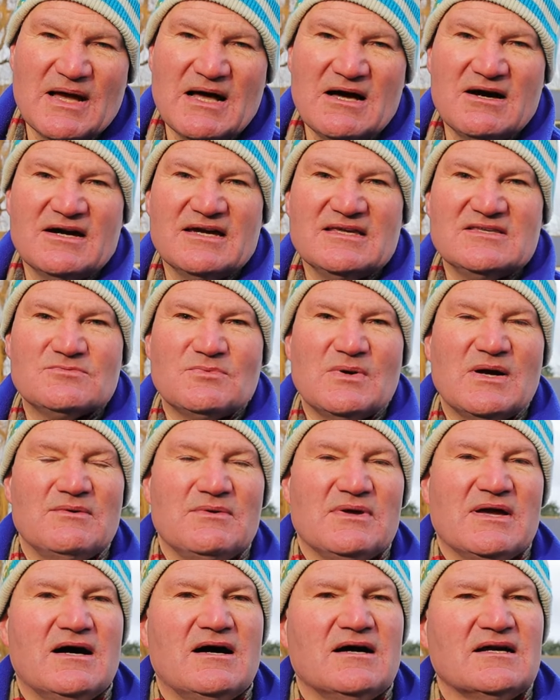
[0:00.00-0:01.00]
behind where
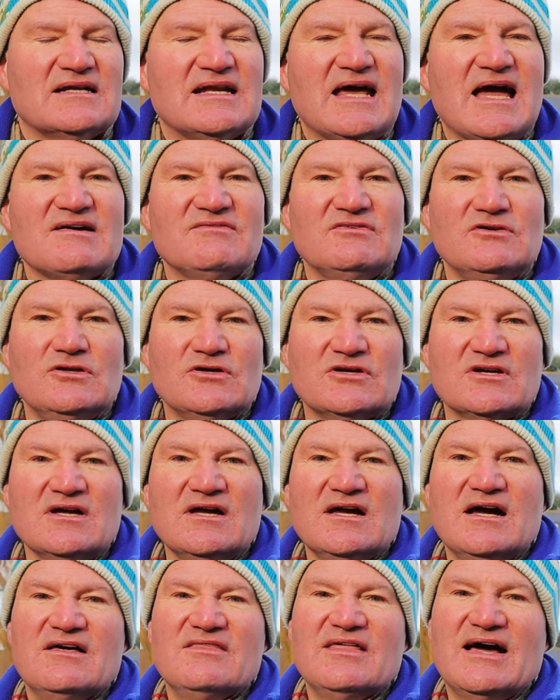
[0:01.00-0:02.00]
we are. I'm gonna have a look
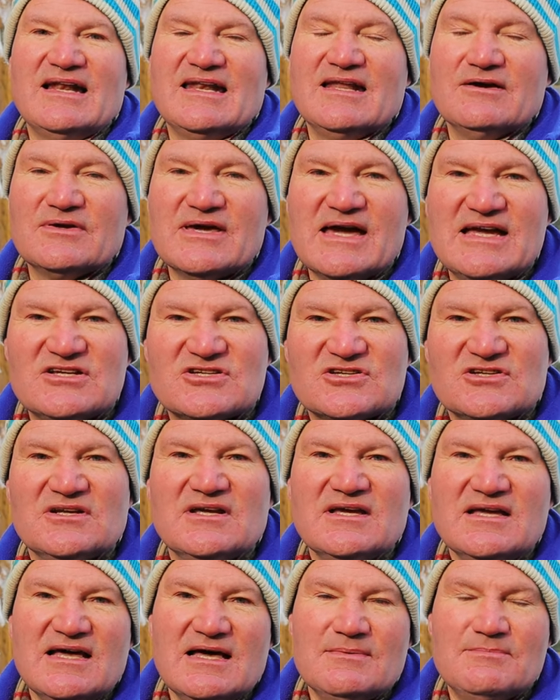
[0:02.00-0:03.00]
at that location
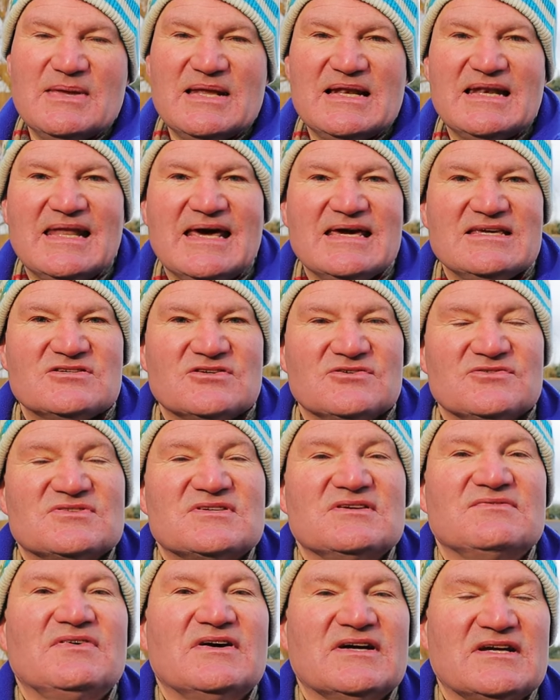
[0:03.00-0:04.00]
a bit later and
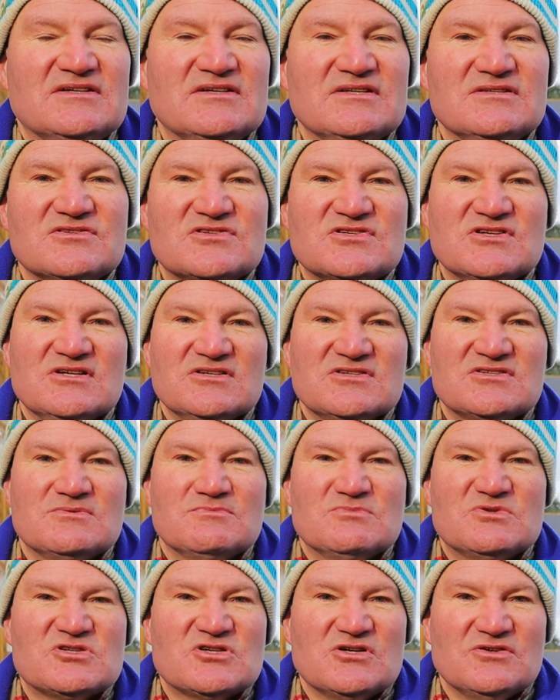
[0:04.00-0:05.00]
see if I can insert
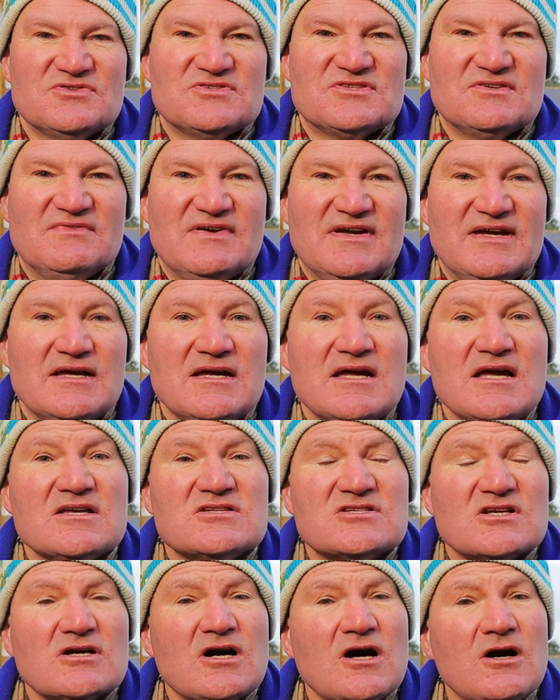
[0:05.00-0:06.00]
some shots of it.
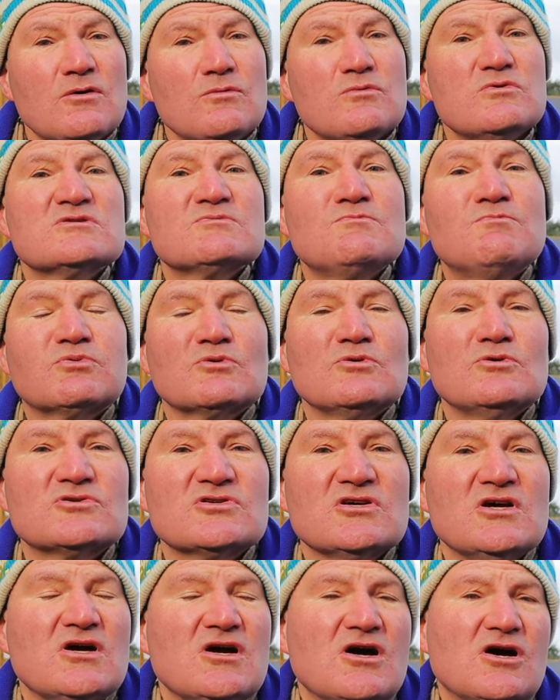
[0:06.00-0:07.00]
So coal was
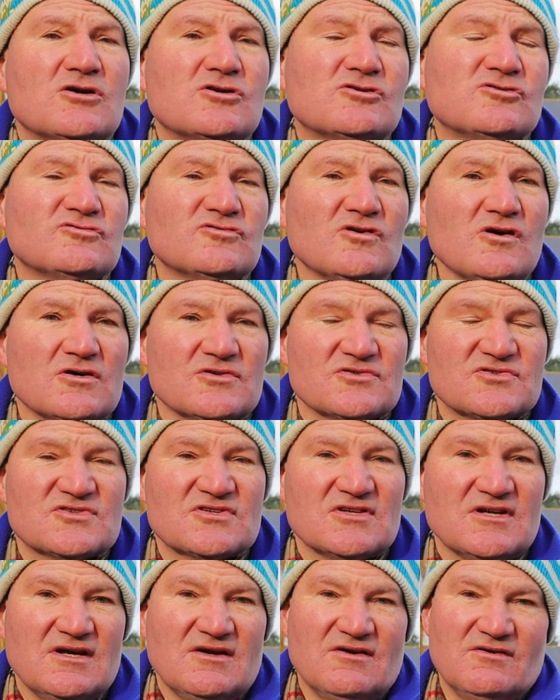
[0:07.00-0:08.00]
brought
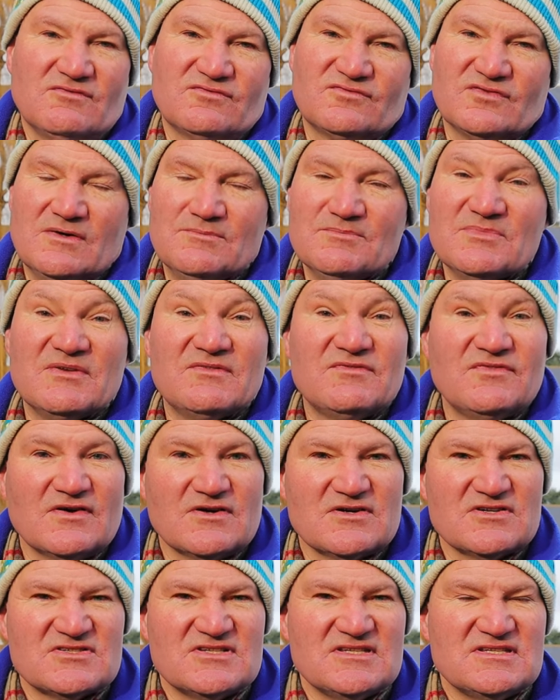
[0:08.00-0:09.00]
across from the
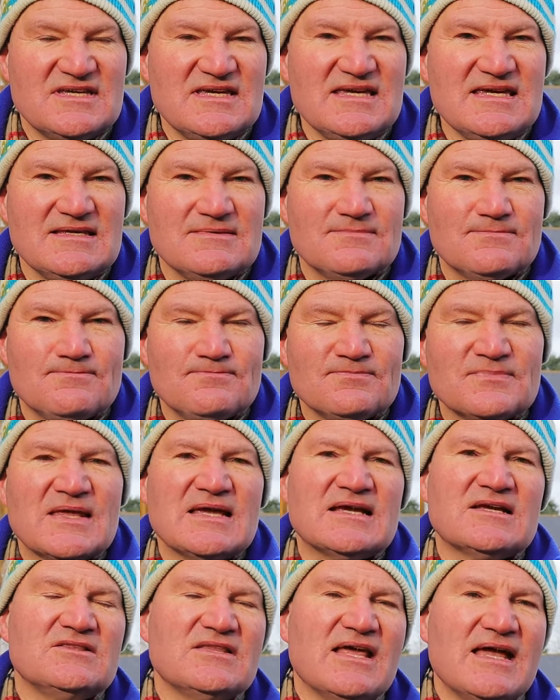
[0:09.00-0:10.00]
Forest of Dean.
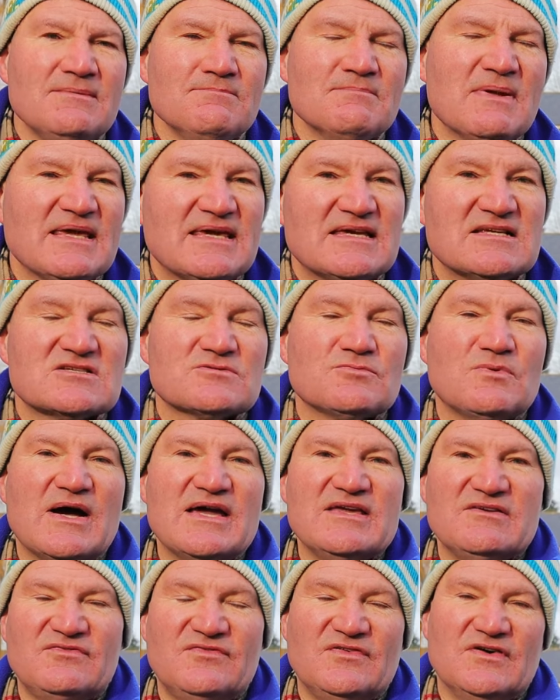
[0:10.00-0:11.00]
It can then make its
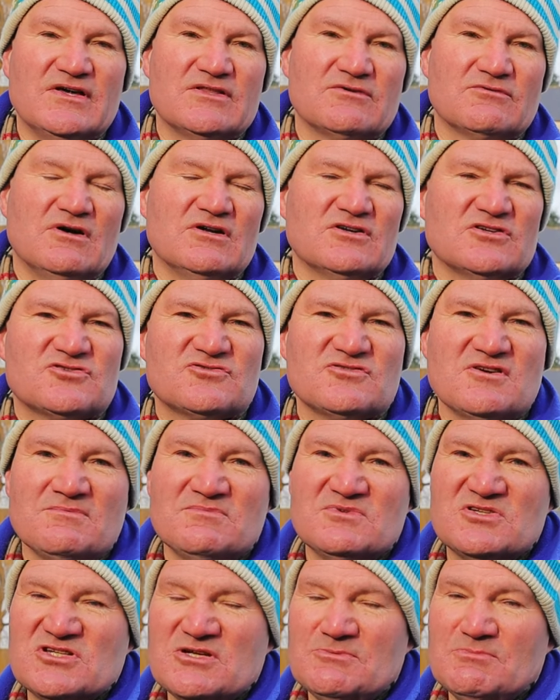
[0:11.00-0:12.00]
way further on a
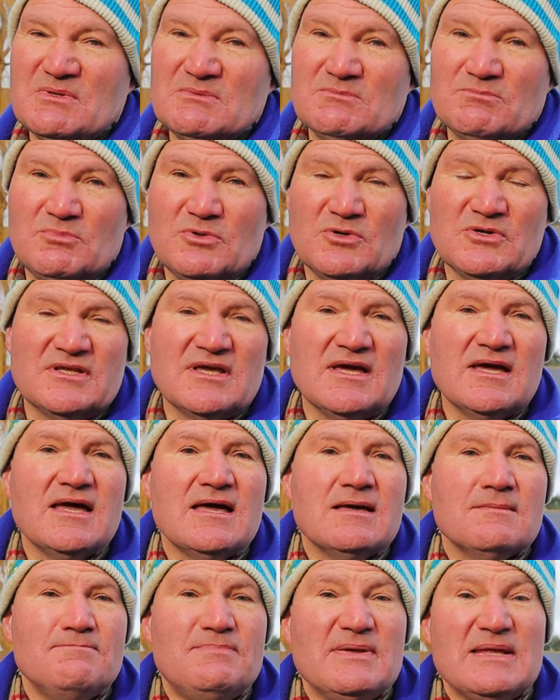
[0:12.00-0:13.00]
transshipment point,
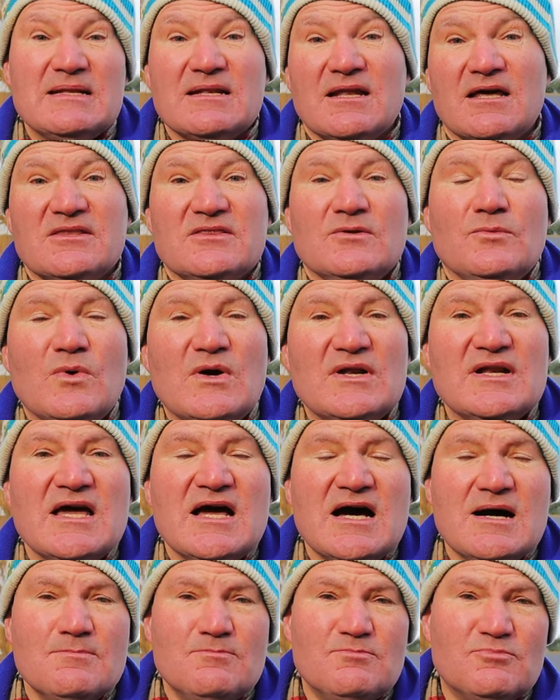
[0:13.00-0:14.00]
a bit like the one
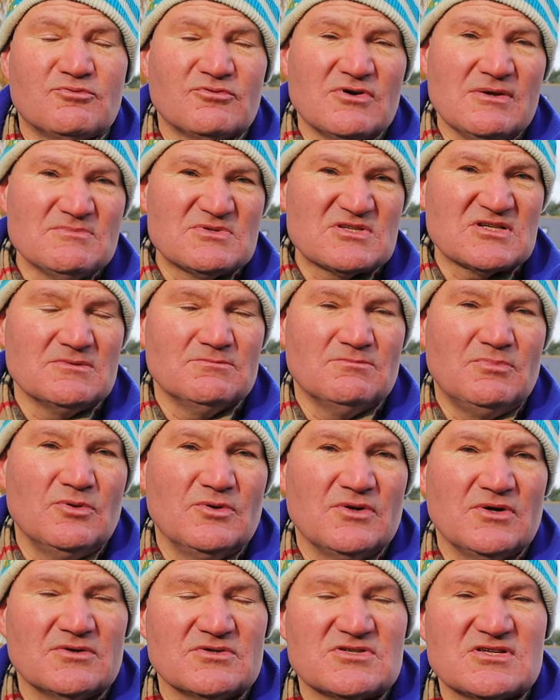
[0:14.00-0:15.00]
at Brimscombe
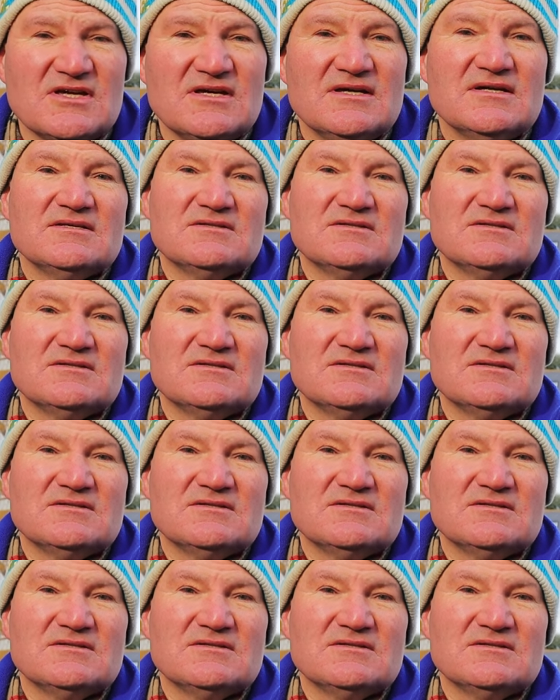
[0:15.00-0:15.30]
Port